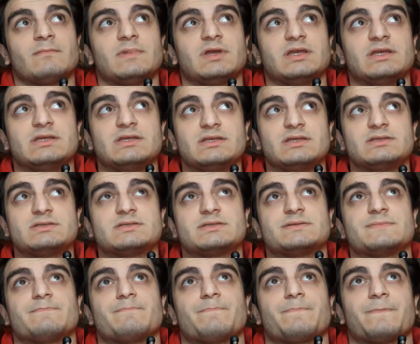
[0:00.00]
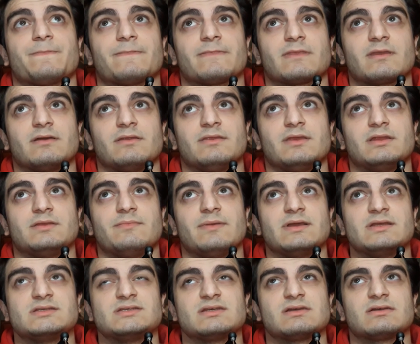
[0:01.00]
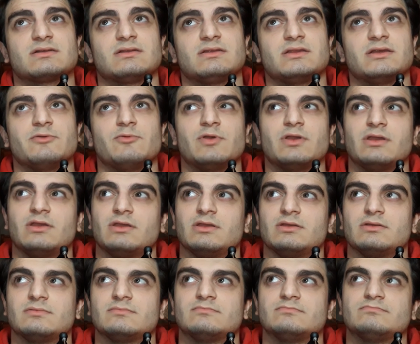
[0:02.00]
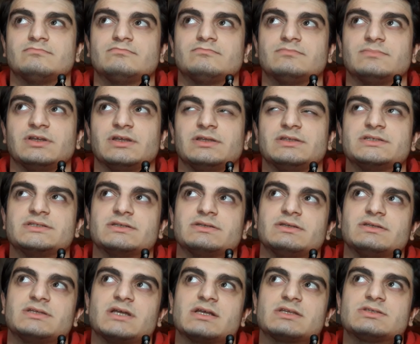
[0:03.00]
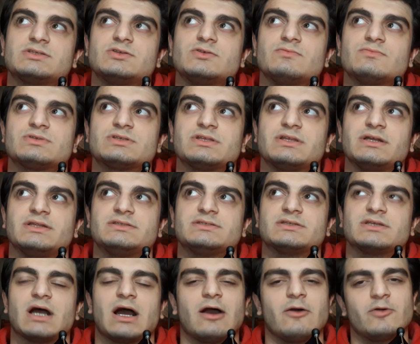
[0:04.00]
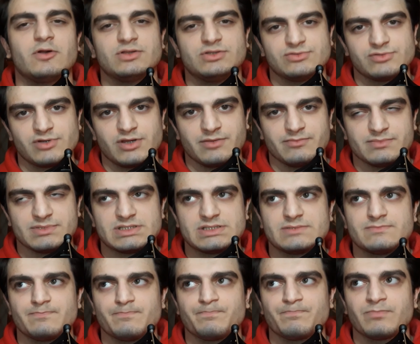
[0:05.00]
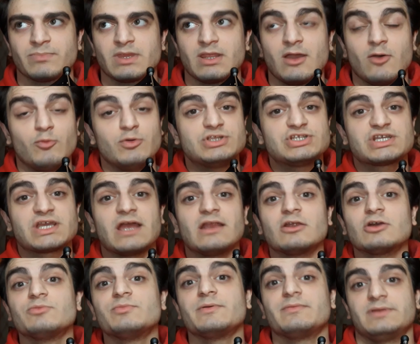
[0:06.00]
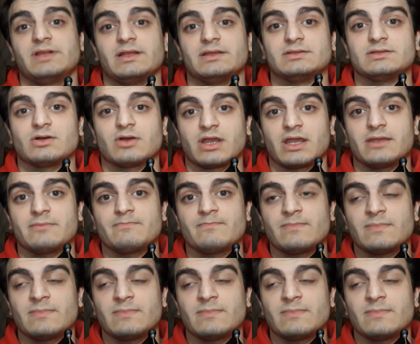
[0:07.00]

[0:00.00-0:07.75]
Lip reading: Is that basically it assumes that our dreams, which cannot be planned, okay?